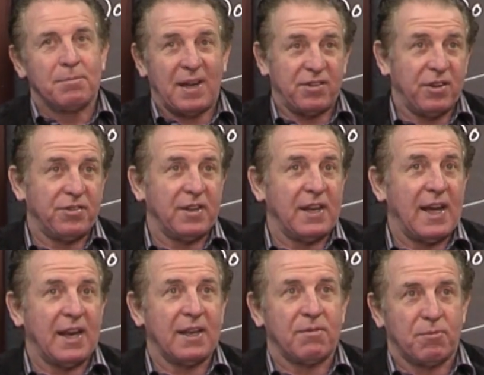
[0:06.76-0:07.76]
Manchester
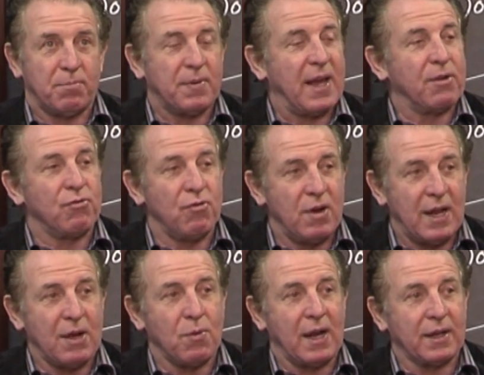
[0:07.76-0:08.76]
United played
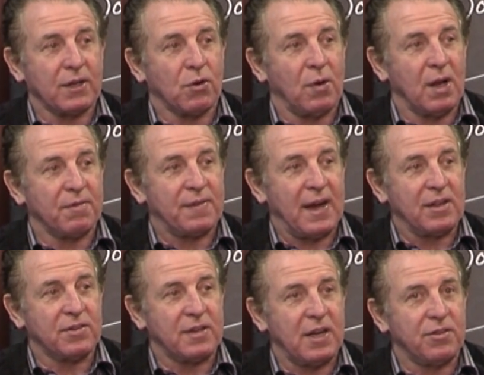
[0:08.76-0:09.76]
really well in the qualifying
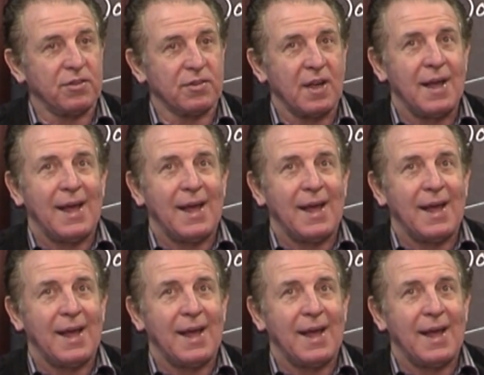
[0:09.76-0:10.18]
stages.